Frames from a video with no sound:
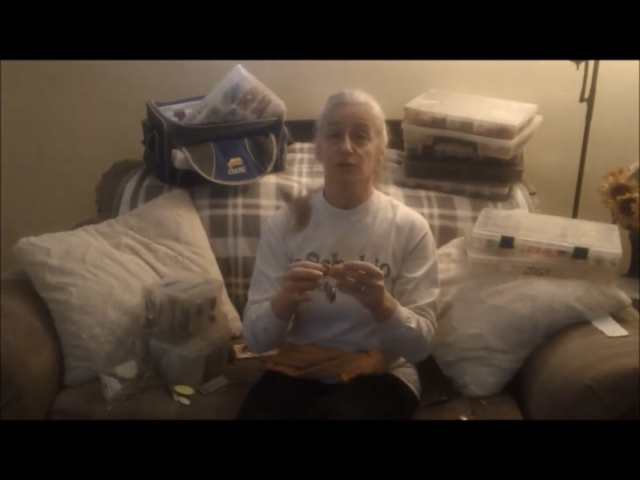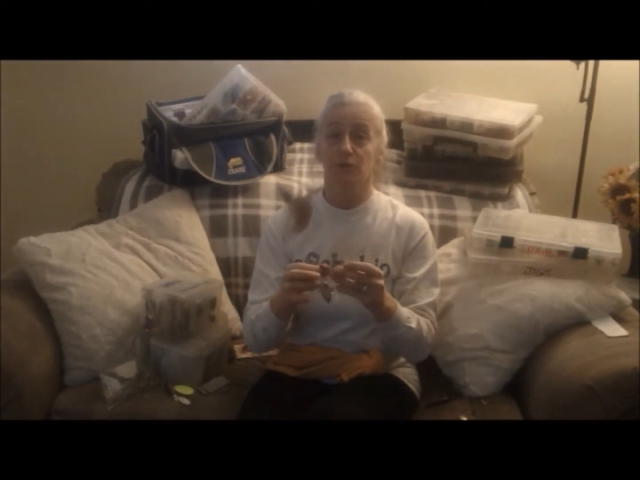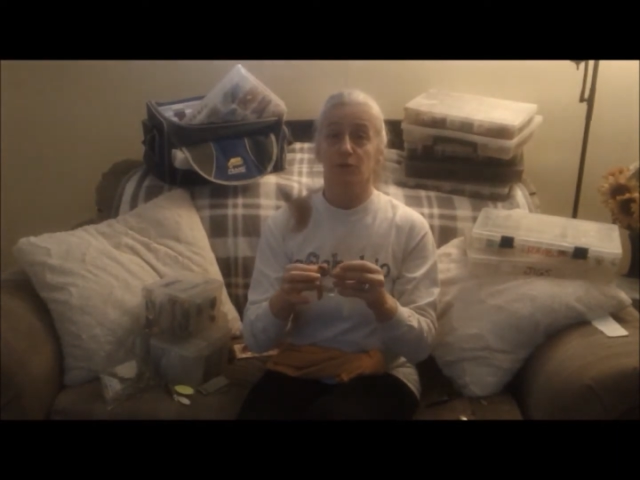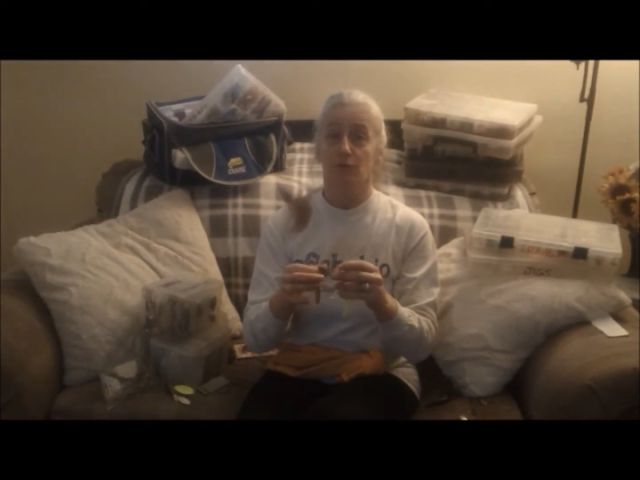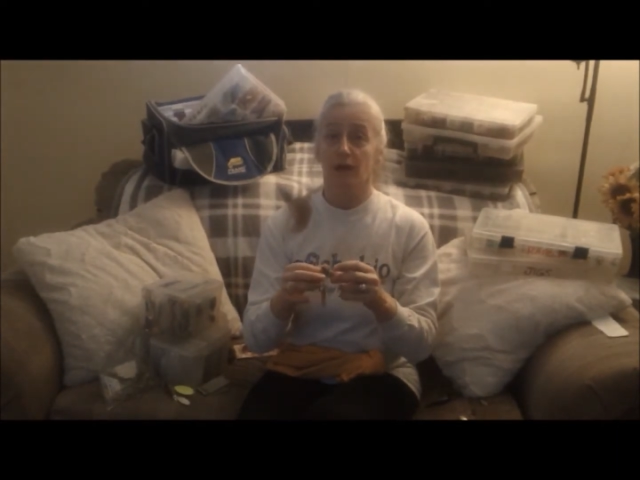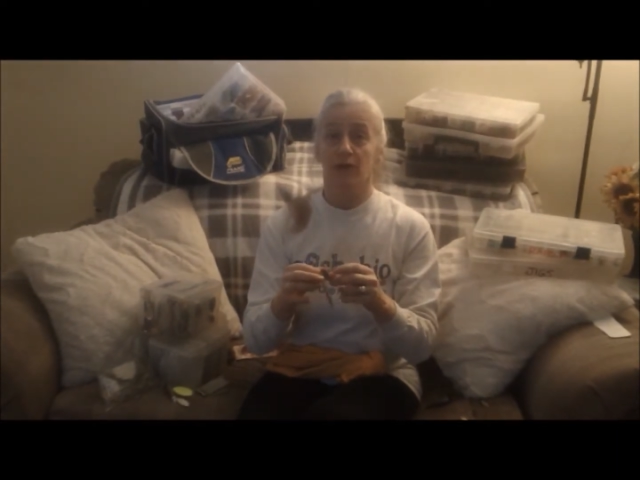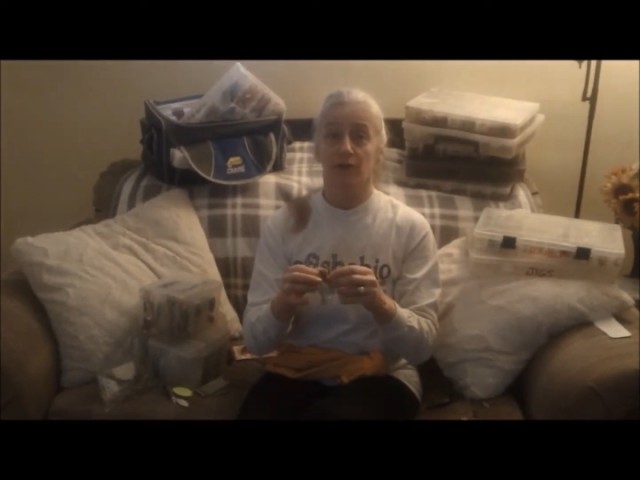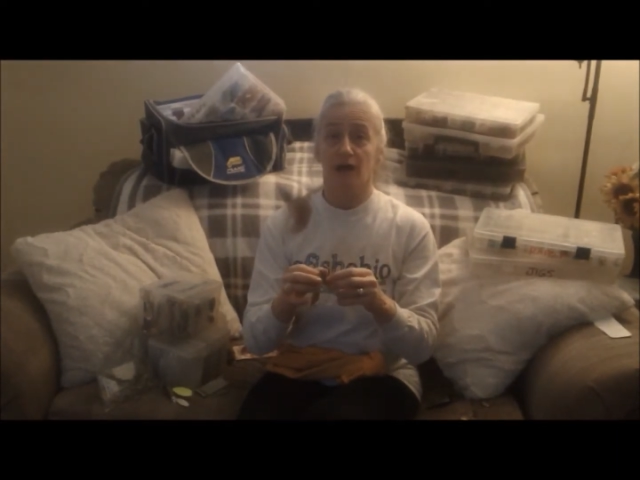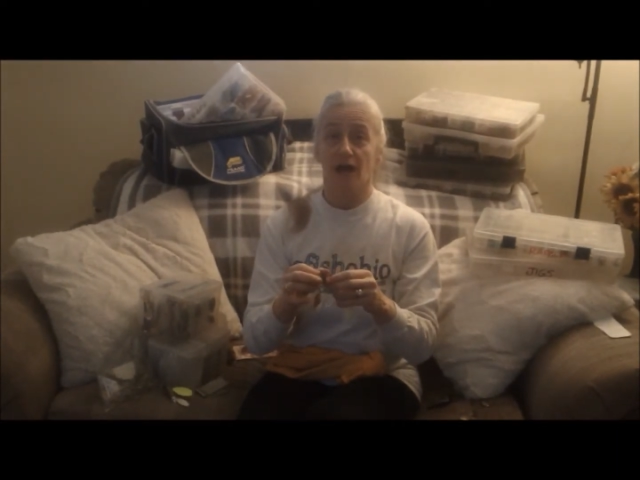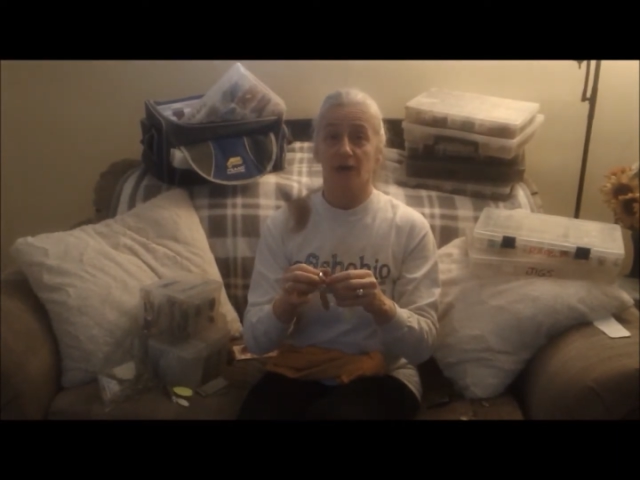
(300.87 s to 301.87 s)
with the red or
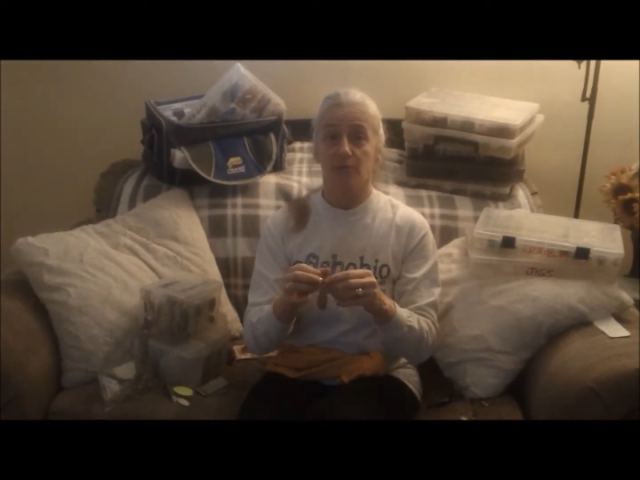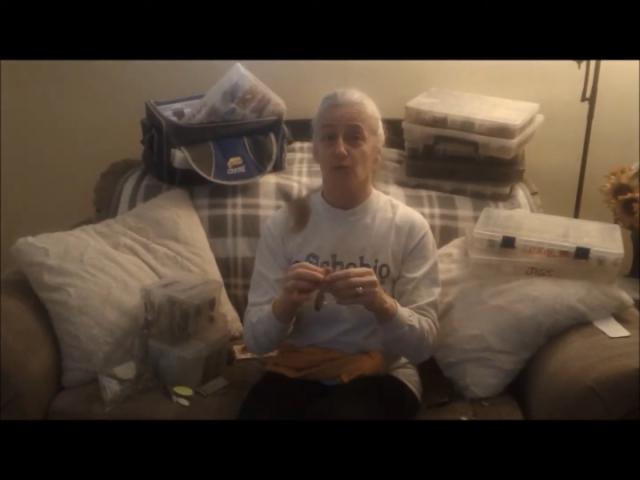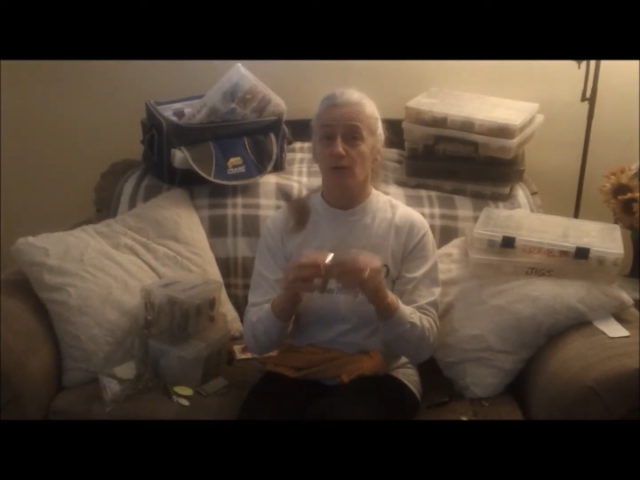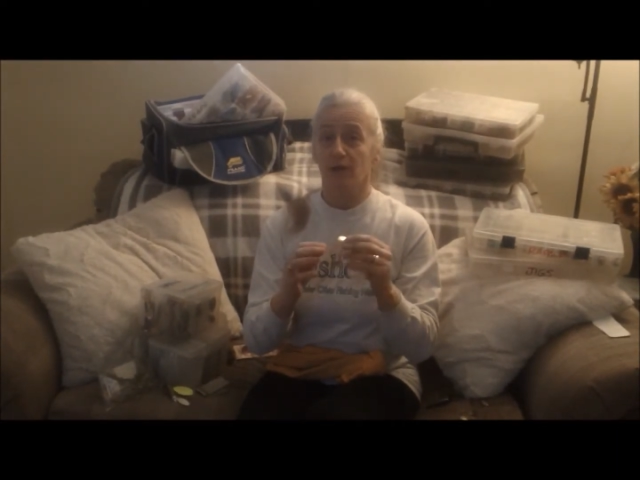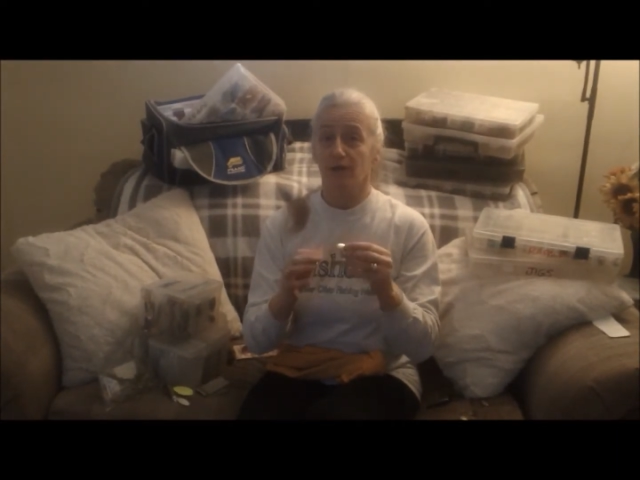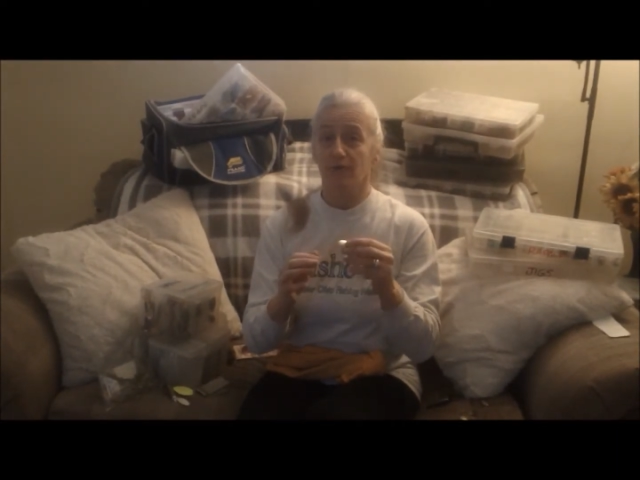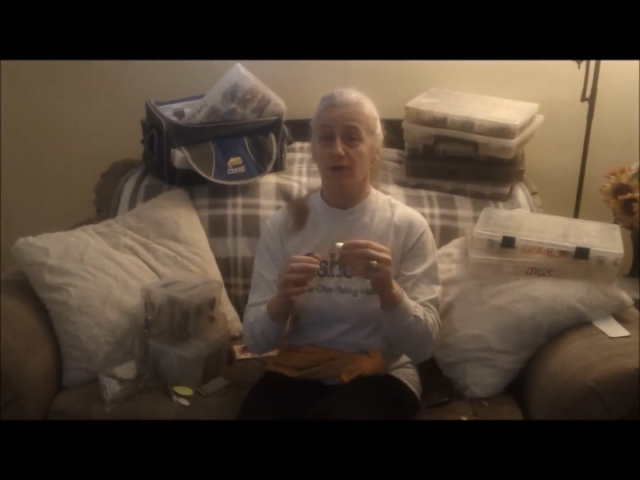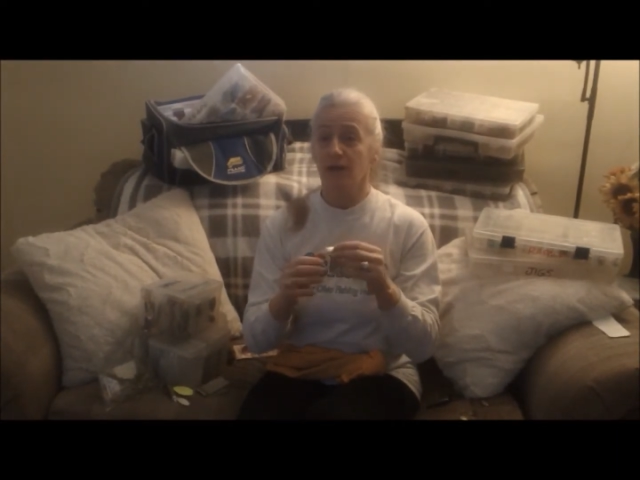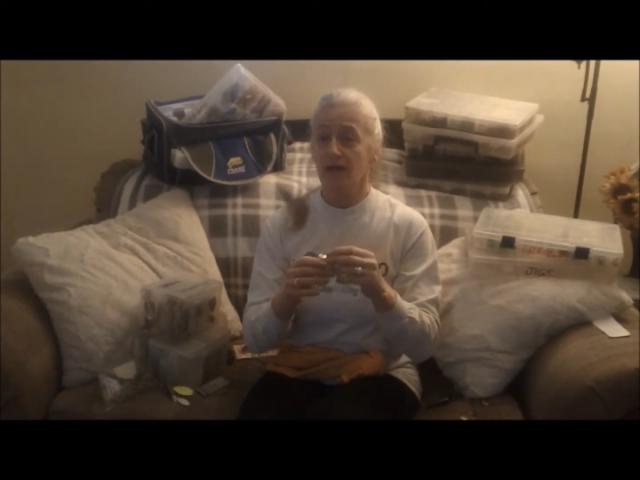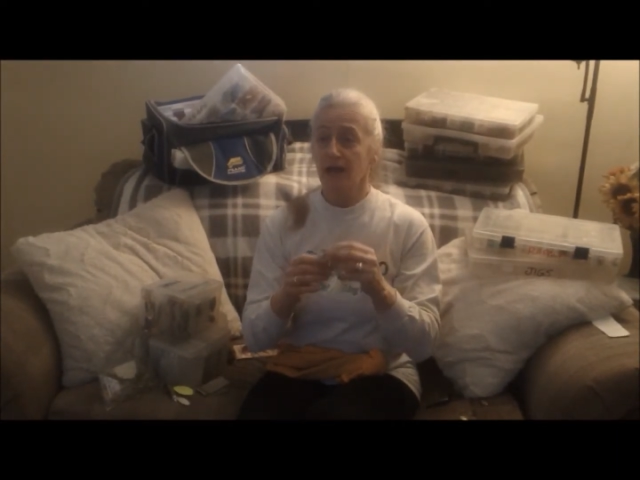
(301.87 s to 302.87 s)
not, but
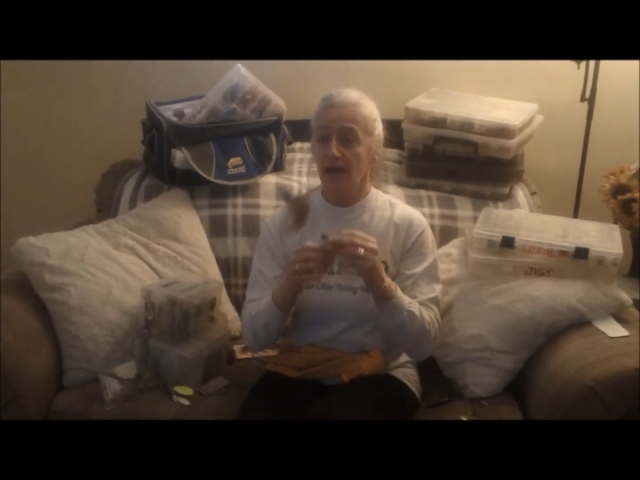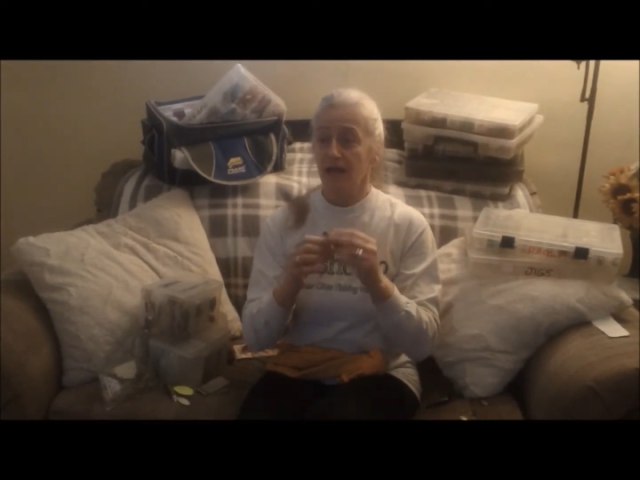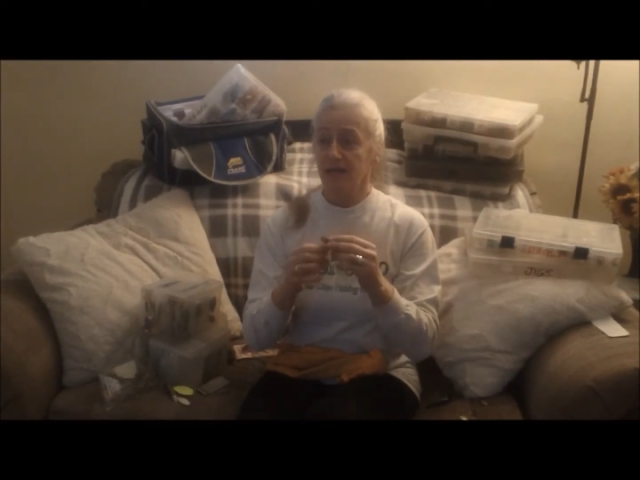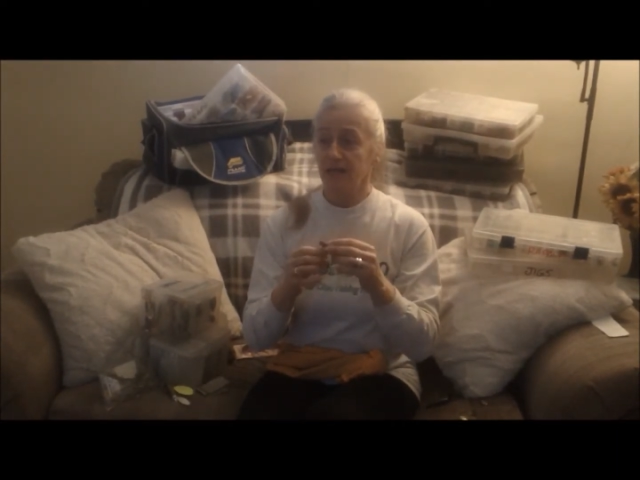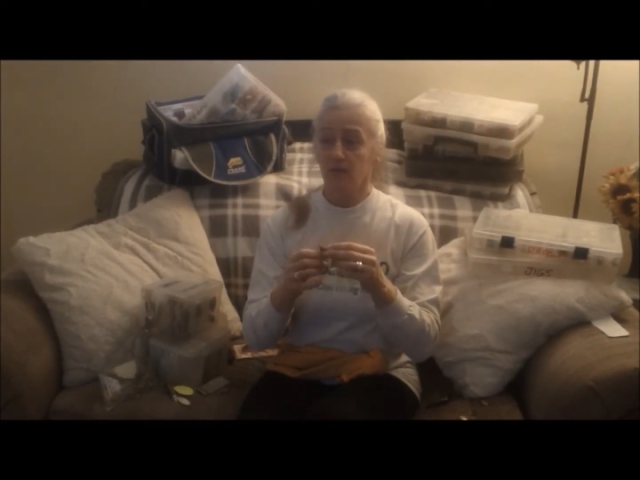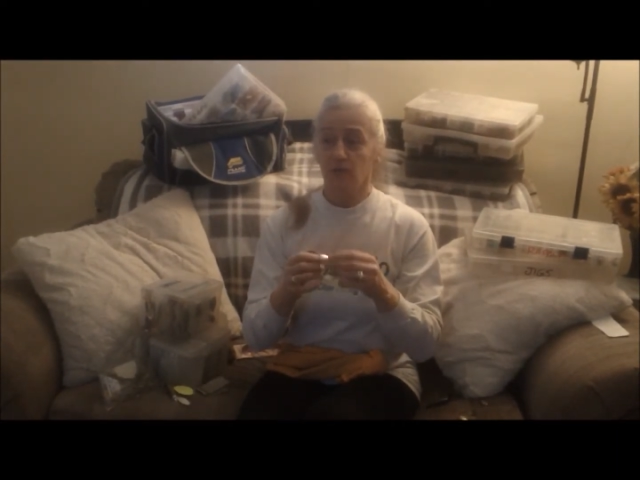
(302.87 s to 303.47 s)
whatever I did,